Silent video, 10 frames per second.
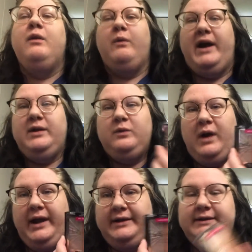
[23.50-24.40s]
Wet n
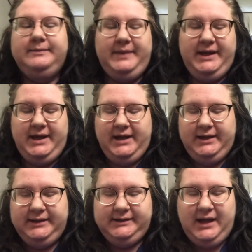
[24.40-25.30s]
Wild
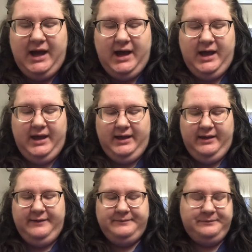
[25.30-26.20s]
because
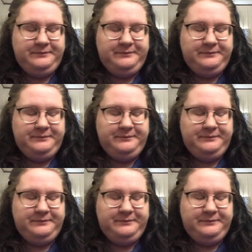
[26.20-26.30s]
I